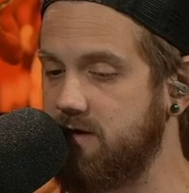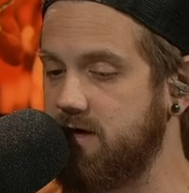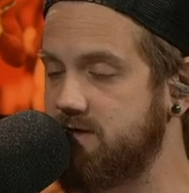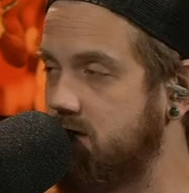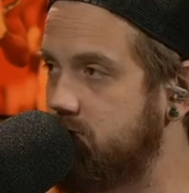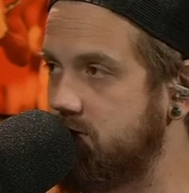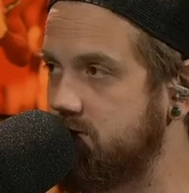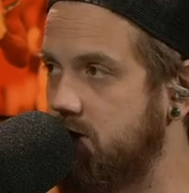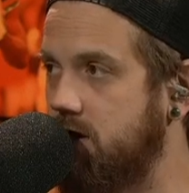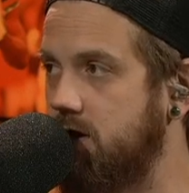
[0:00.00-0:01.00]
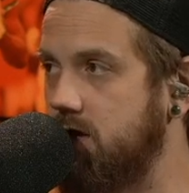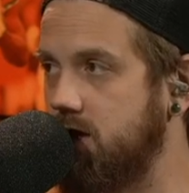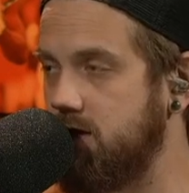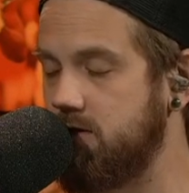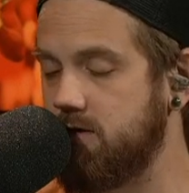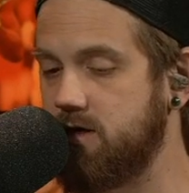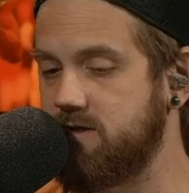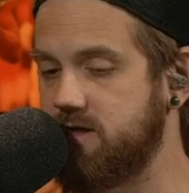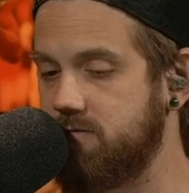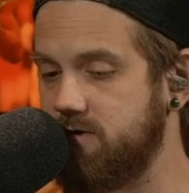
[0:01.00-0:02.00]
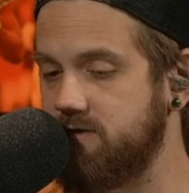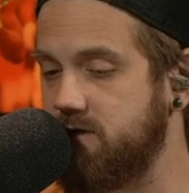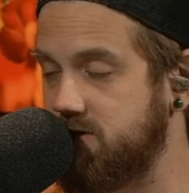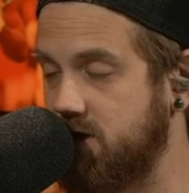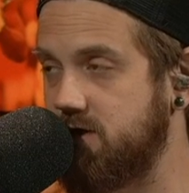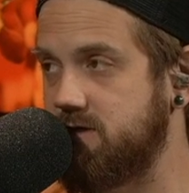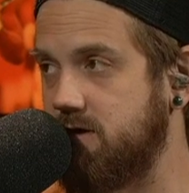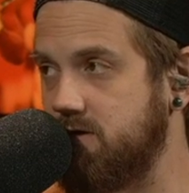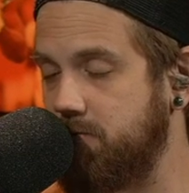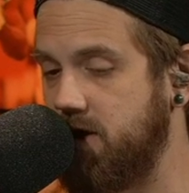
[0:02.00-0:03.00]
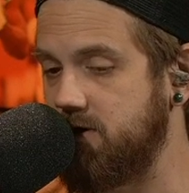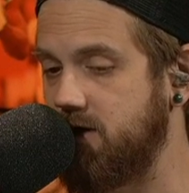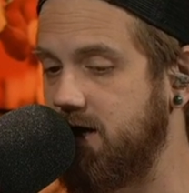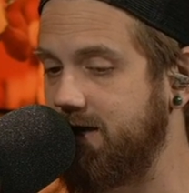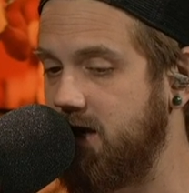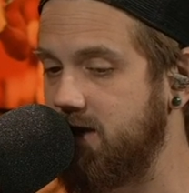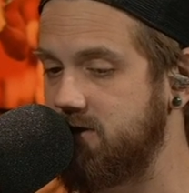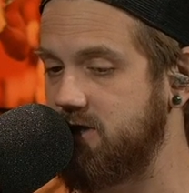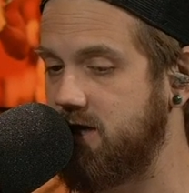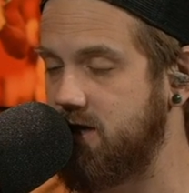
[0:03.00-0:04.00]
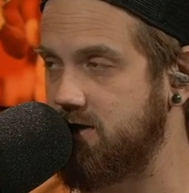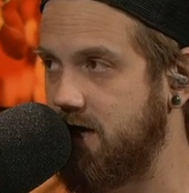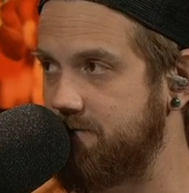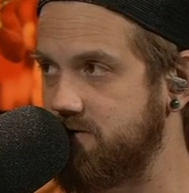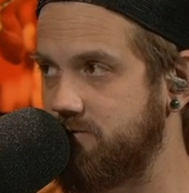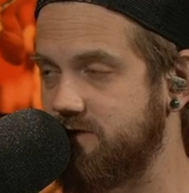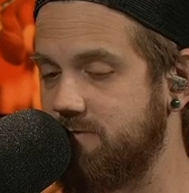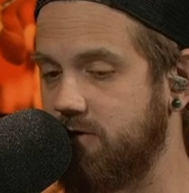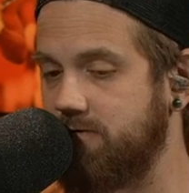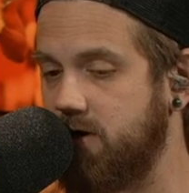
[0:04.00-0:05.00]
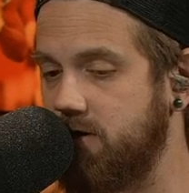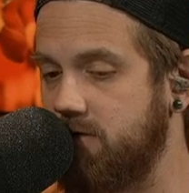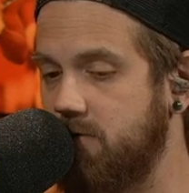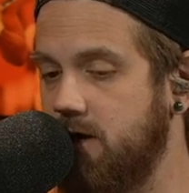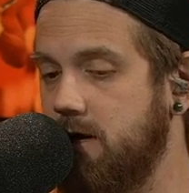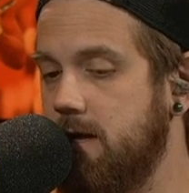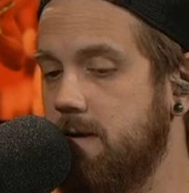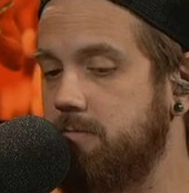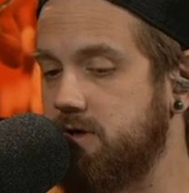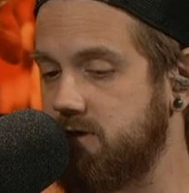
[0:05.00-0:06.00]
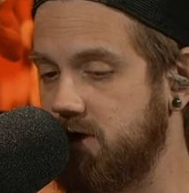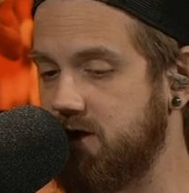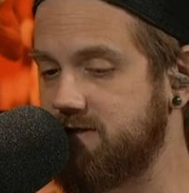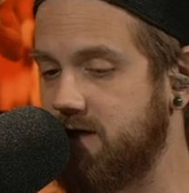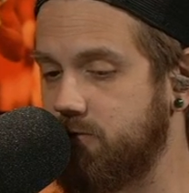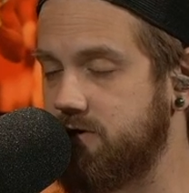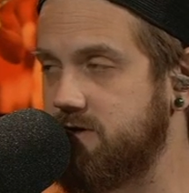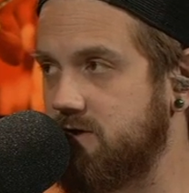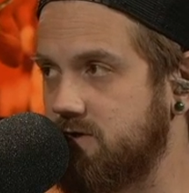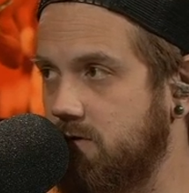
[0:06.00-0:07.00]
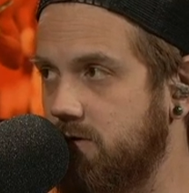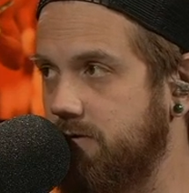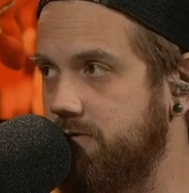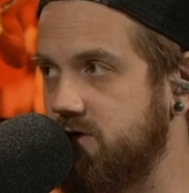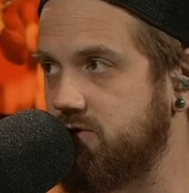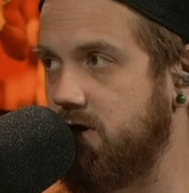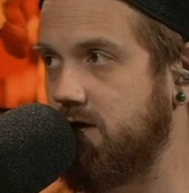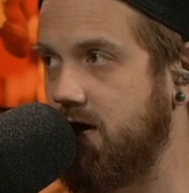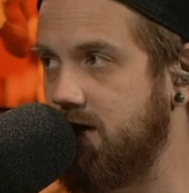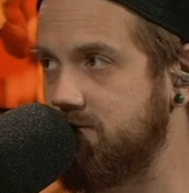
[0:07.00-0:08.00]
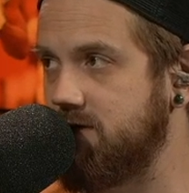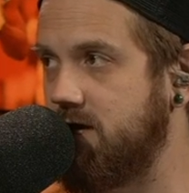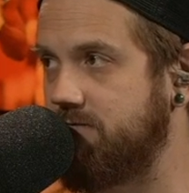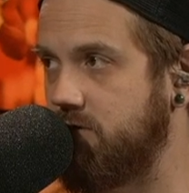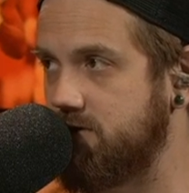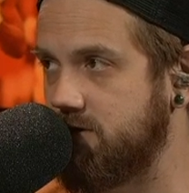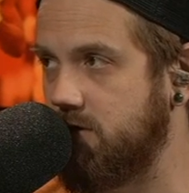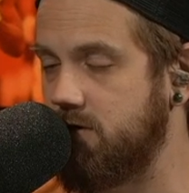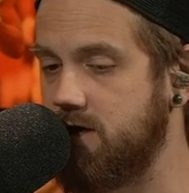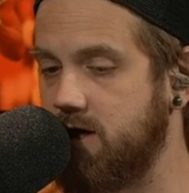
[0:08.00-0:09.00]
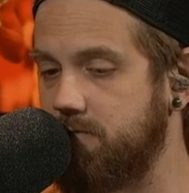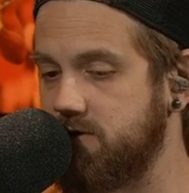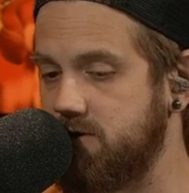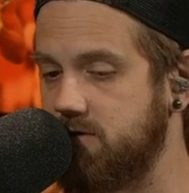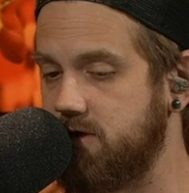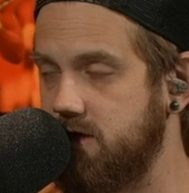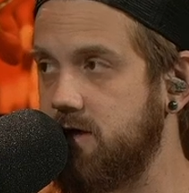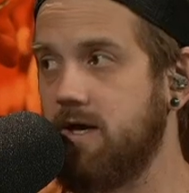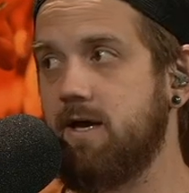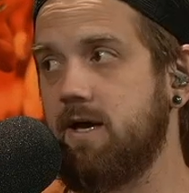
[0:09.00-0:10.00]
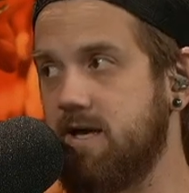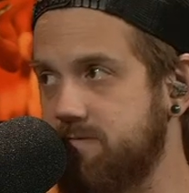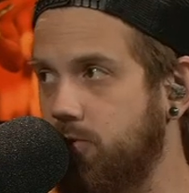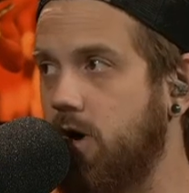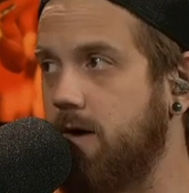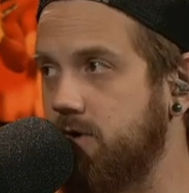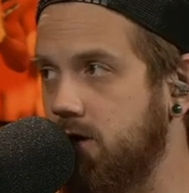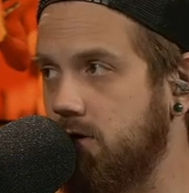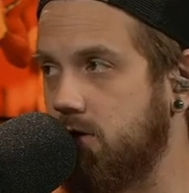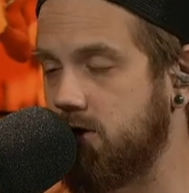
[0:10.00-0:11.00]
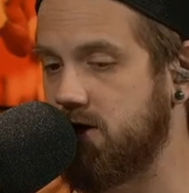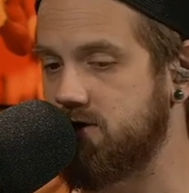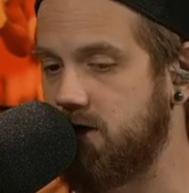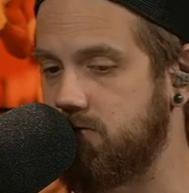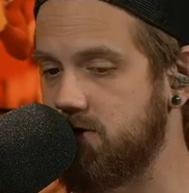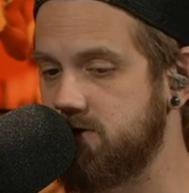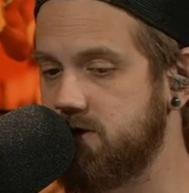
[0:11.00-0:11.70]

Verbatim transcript: and Gus Edwards are in. Gus Edwards is touchdown dependent. I get it. J K. Dobbins will see more volume. But Gus Edwards has scored in three straight games. If there is a goal line opportunity, it's probably going to go to Gus Edwards.